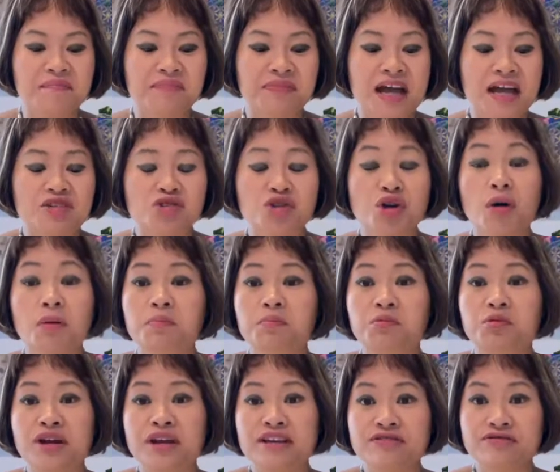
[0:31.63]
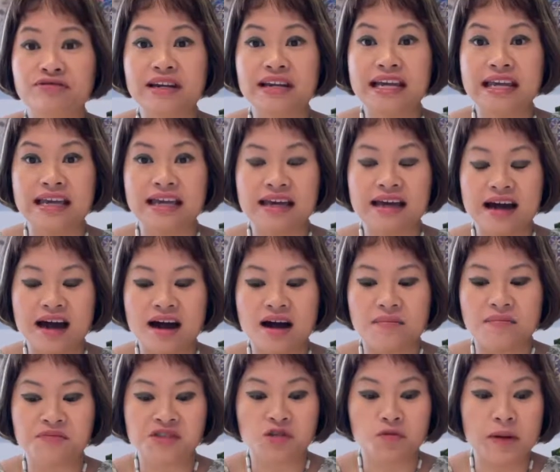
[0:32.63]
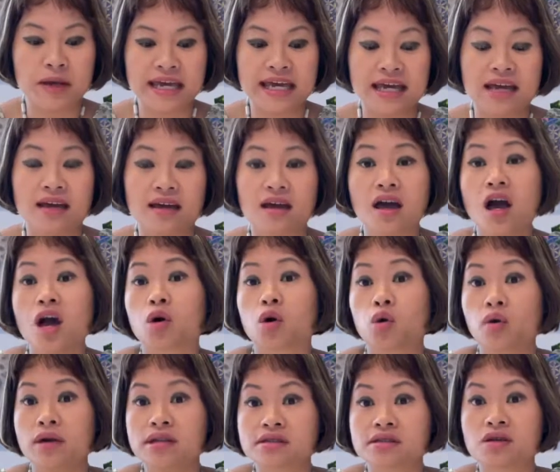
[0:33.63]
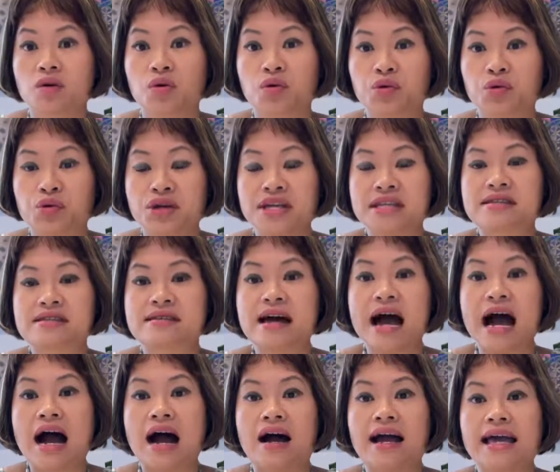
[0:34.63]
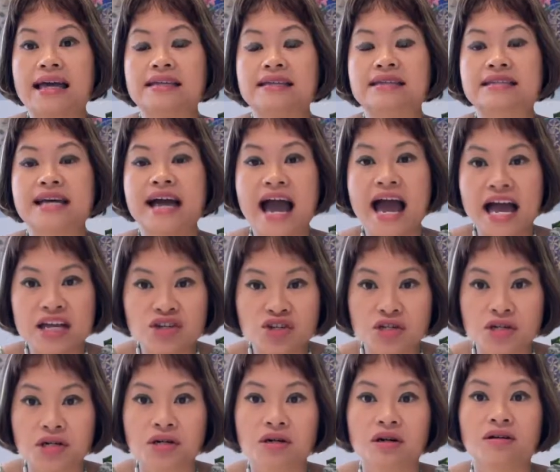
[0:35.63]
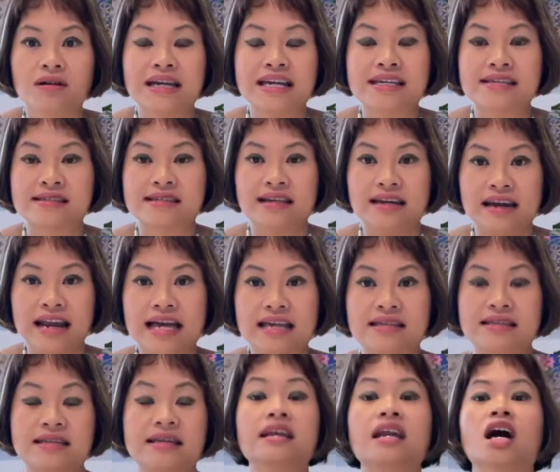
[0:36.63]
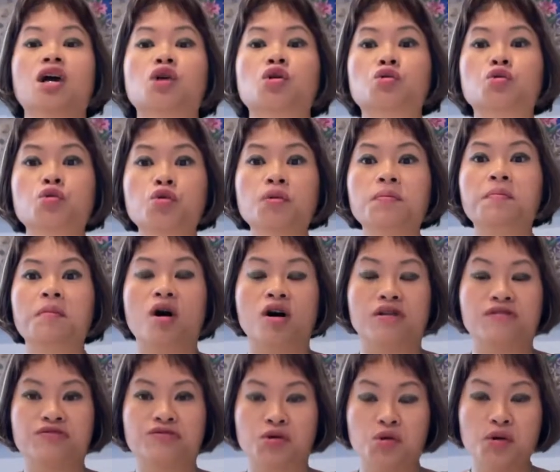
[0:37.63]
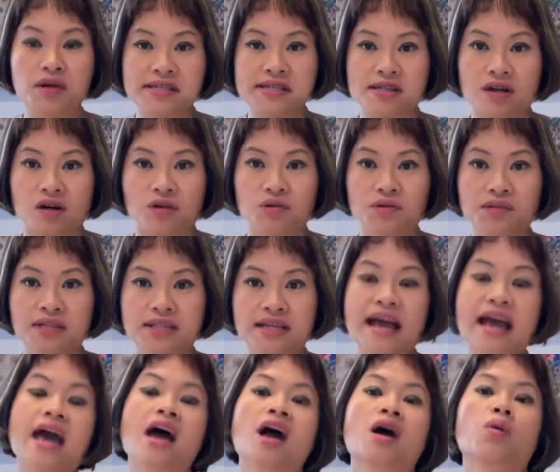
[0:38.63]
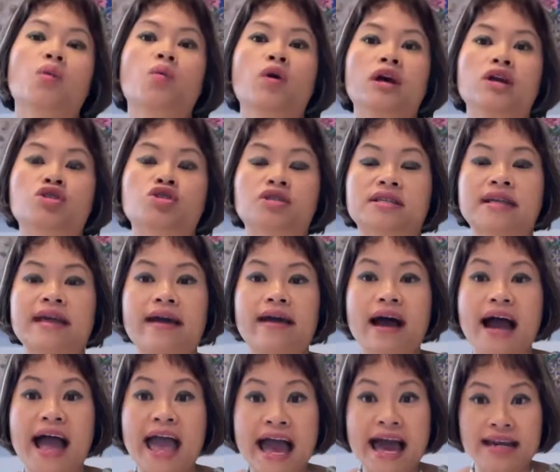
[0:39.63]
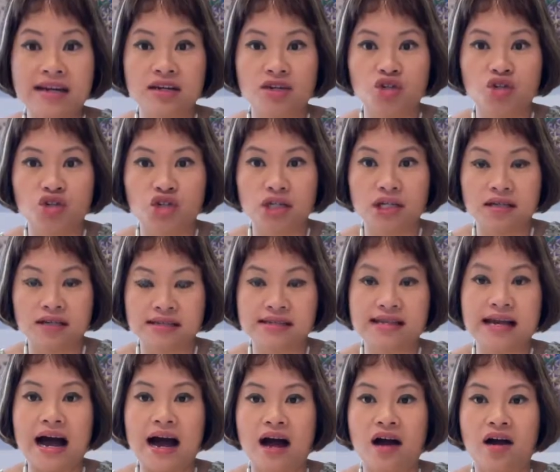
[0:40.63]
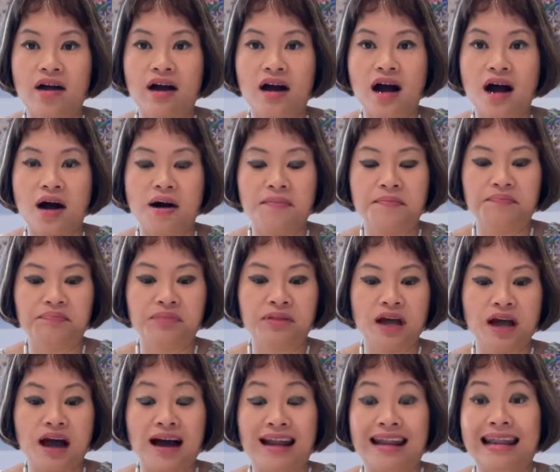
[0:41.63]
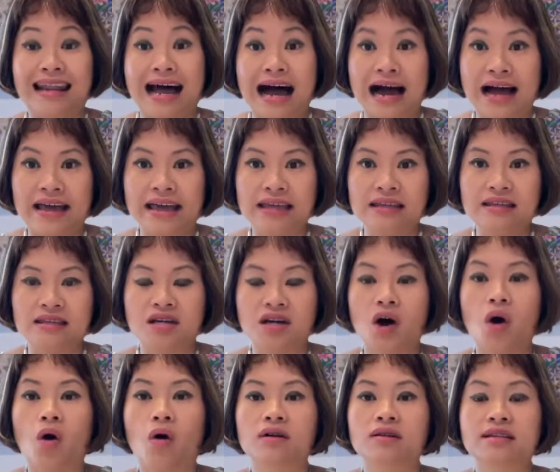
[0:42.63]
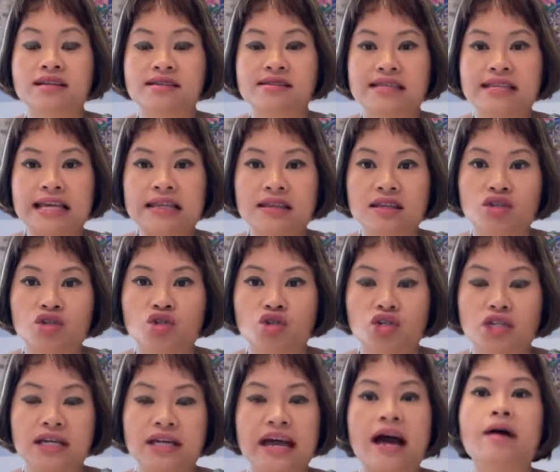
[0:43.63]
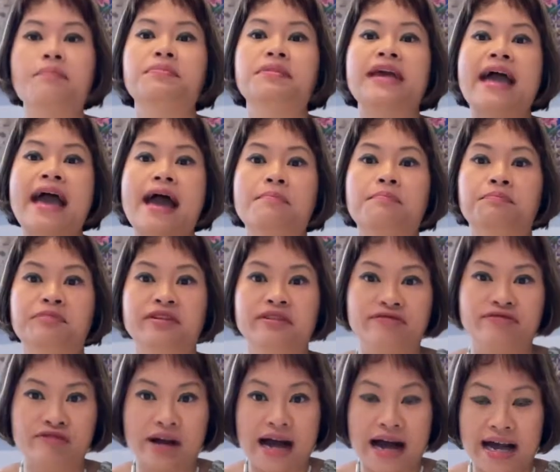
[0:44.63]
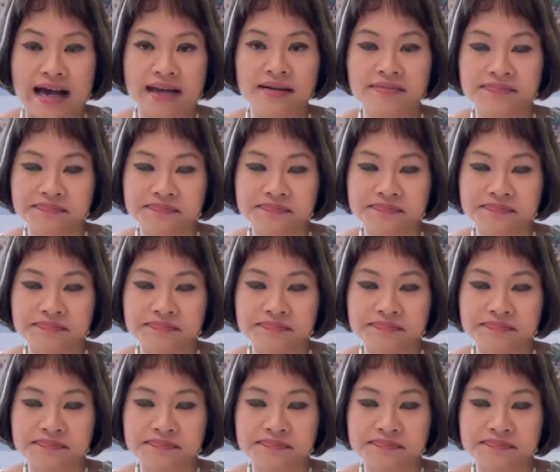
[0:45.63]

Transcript: So briefly speaking, crystal grids are intentionally selected a group of crystals which their energies are aligned or the synergy can be amplified